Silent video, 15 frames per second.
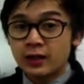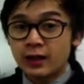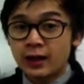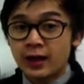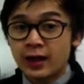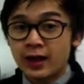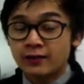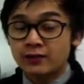
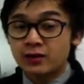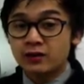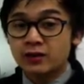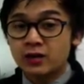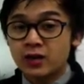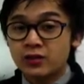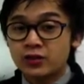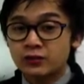and
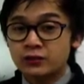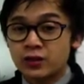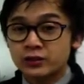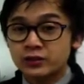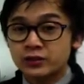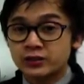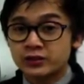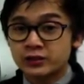the other
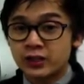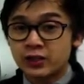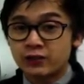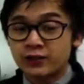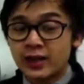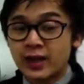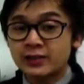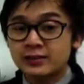function g
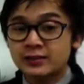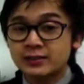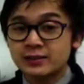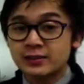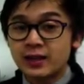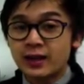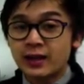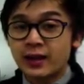of
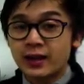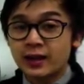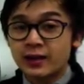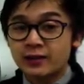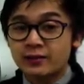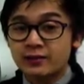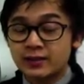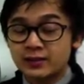x,
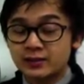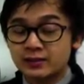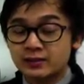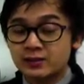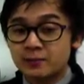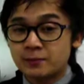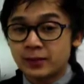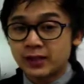this is
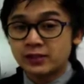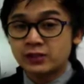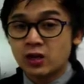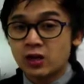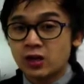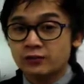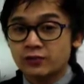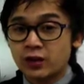the base
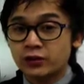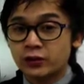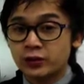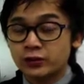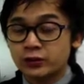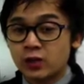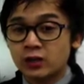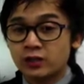of your
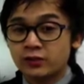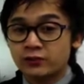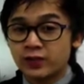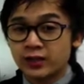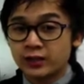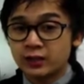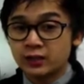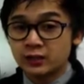solid
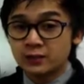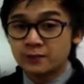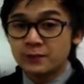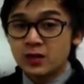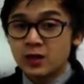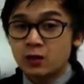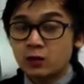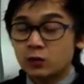figure
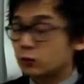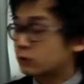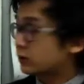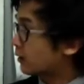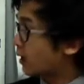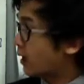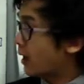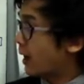
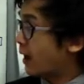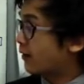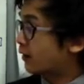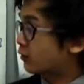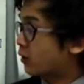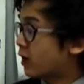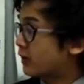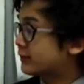and a
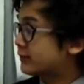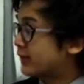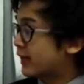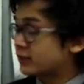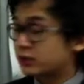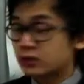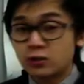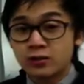cross
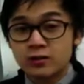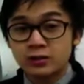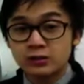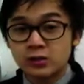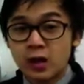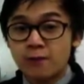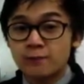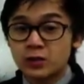section, or the
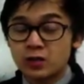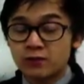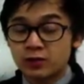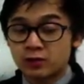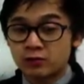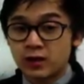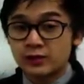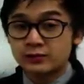top view of the
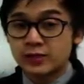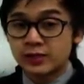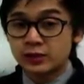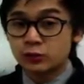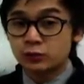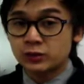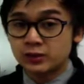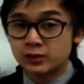cross
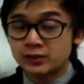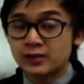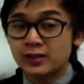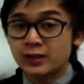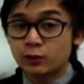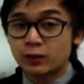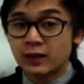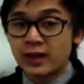section, which is an
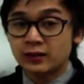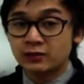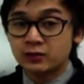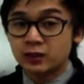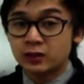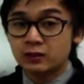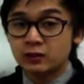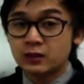
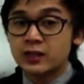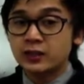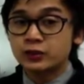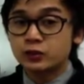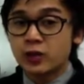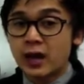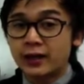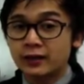equilateral
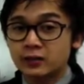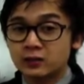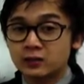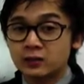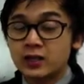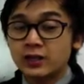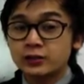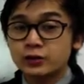
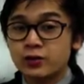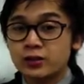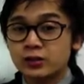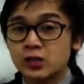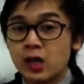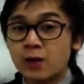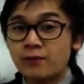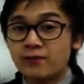triangle. So the
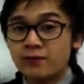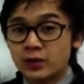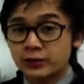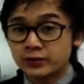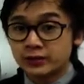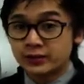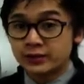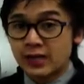top
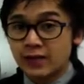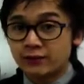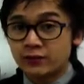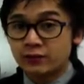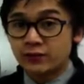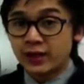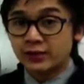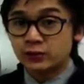function is f
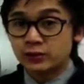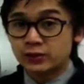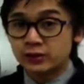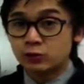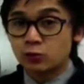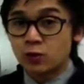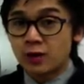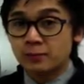of x, which
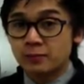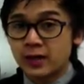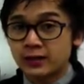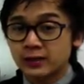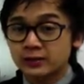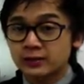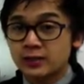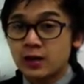is 1
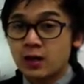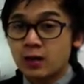minus